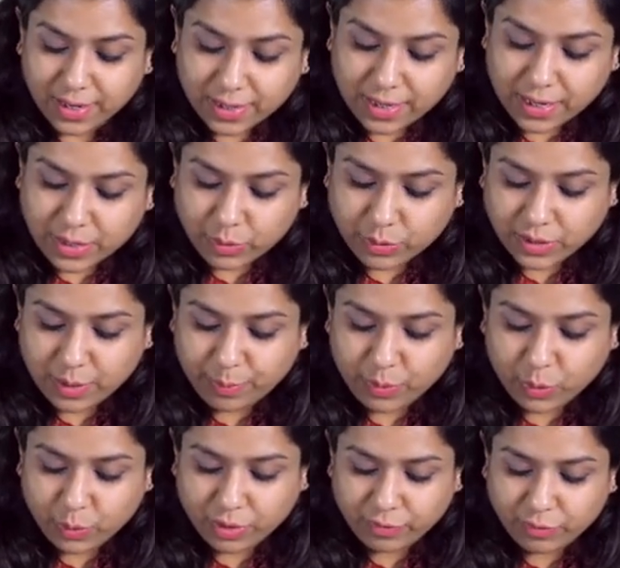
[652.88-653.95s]
Can you see
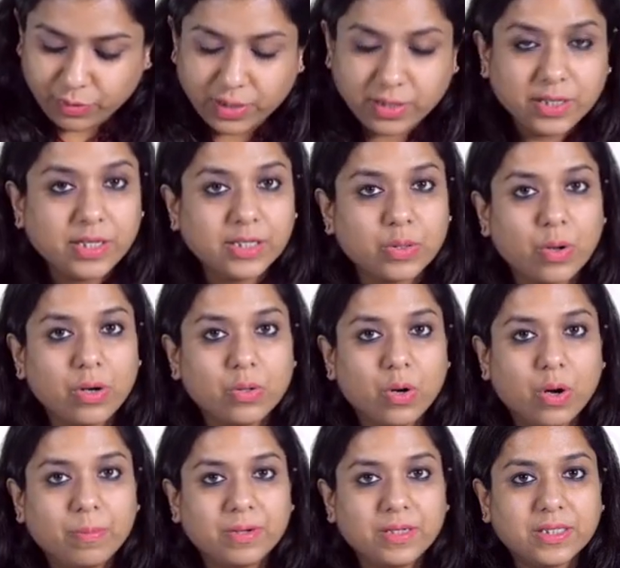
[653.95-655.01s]
beautifully these all
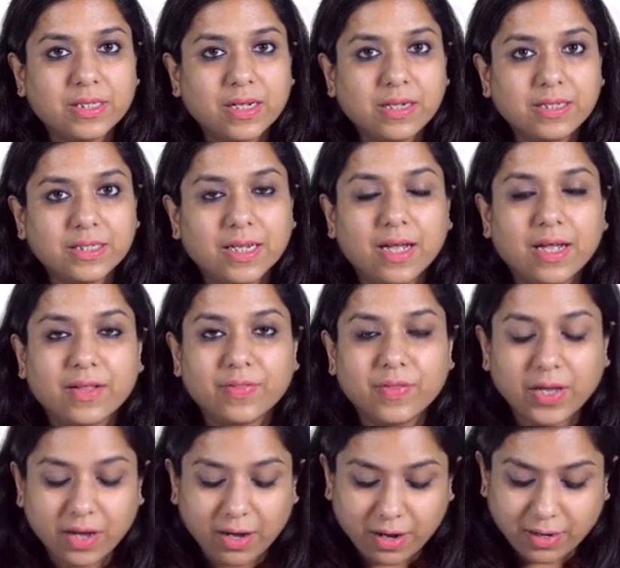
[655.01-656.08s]
goblet cells?
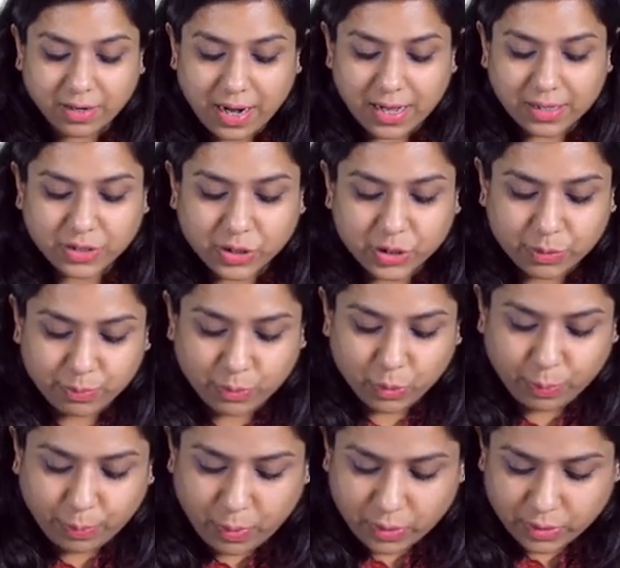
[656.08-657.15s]
They are Alcian
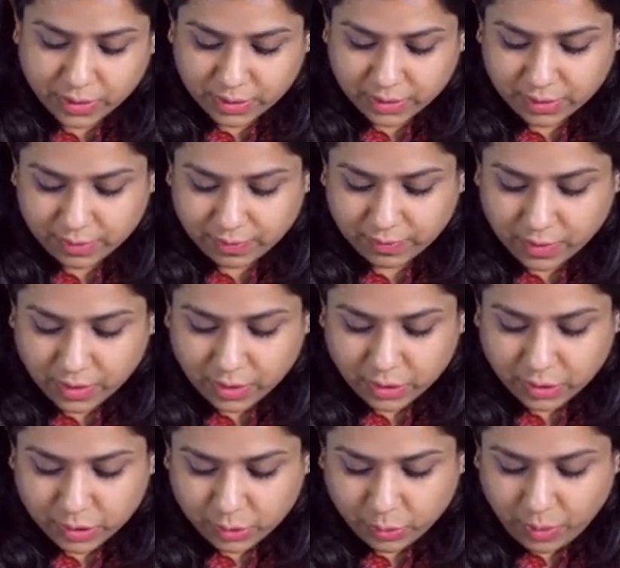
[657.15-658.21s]
blue positive.
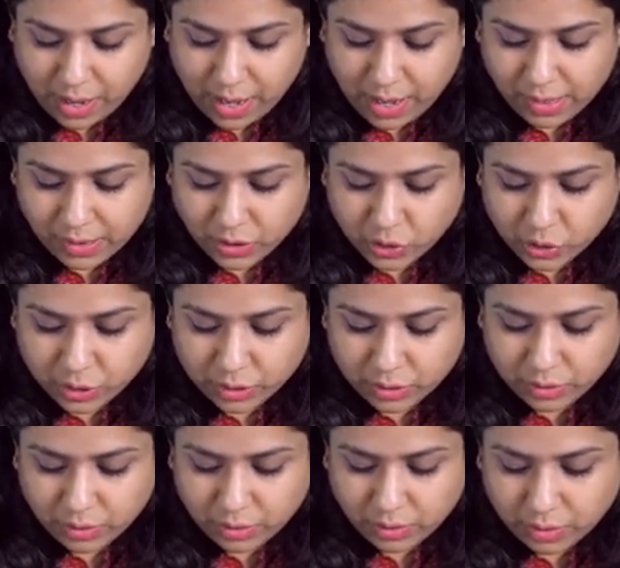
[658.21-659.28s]
So
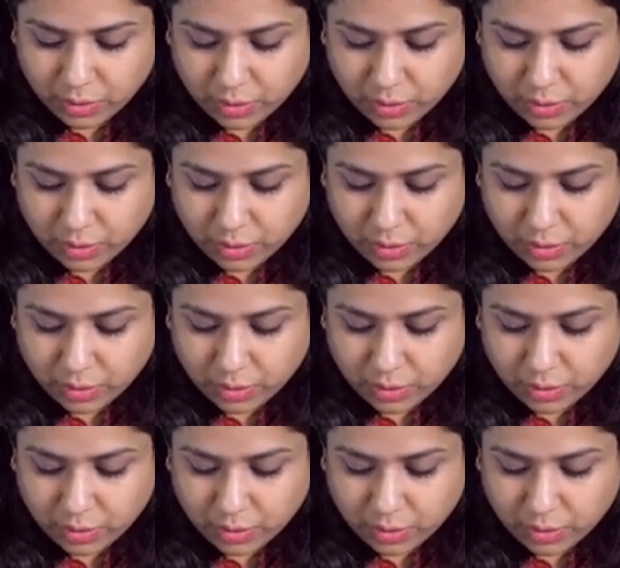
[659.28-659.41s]
Alcian